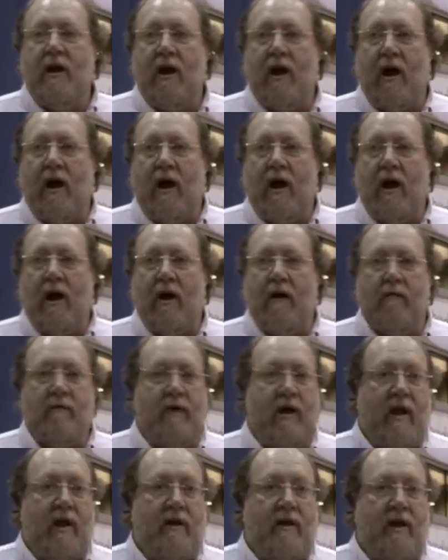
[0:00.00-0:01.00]

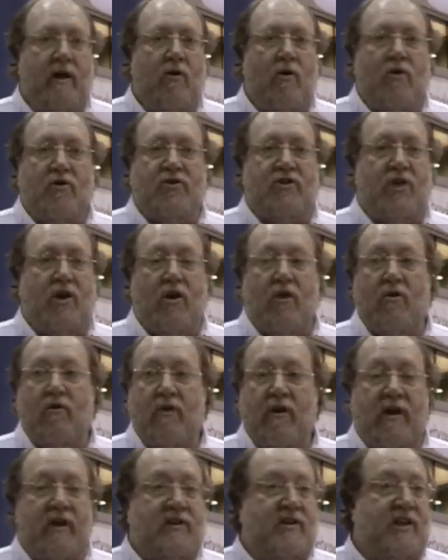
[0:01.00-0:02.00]
And then
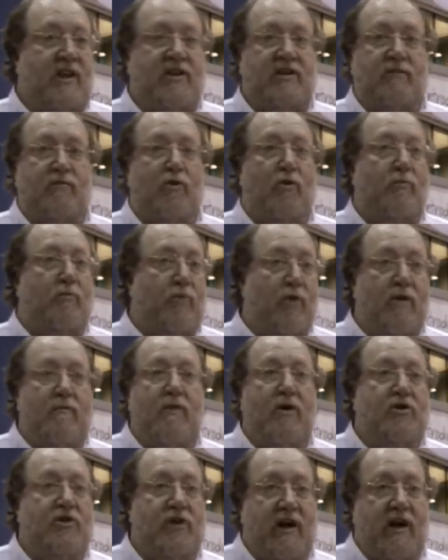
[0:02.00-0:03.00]
also accessible pretty
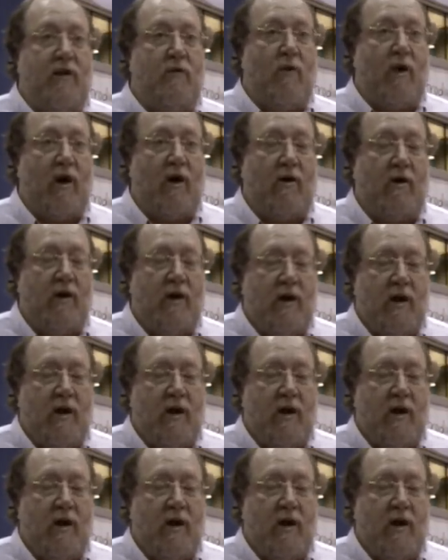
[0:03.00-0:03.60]
much anywhere.